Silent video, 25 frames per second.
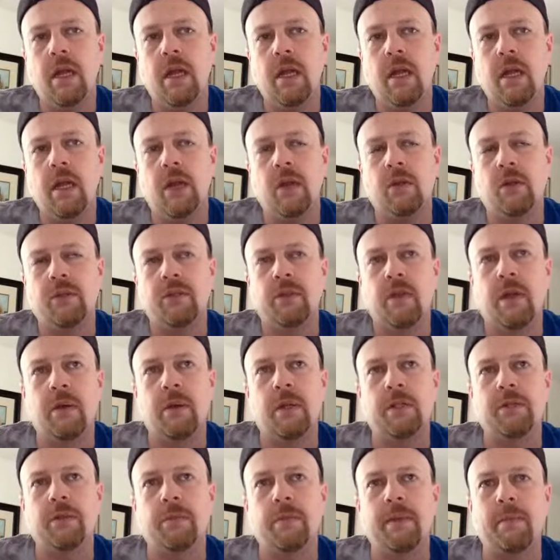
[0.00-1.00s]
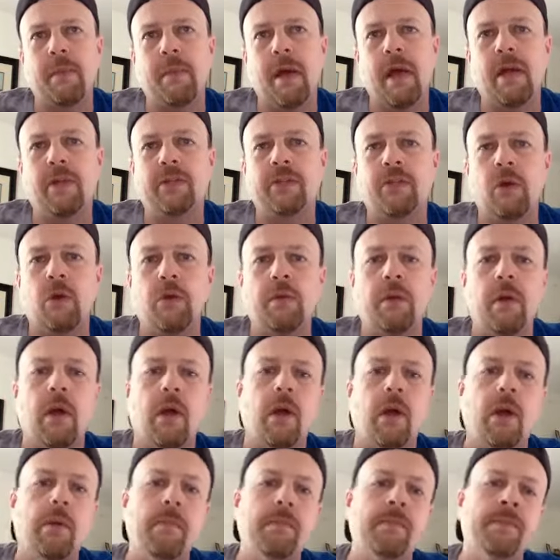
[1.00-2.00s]
You know, so that's a big
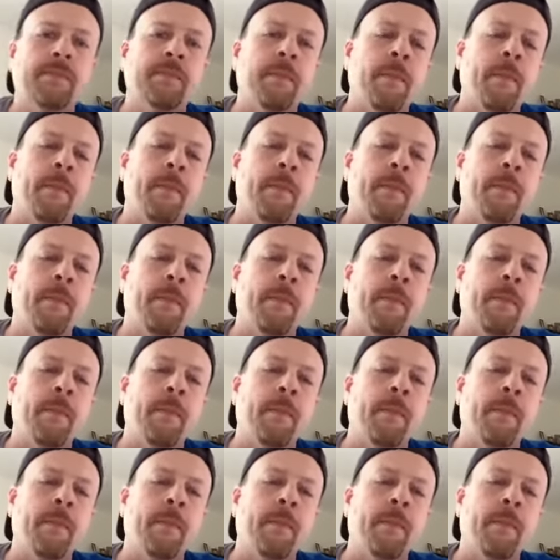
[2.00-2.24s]
milestone.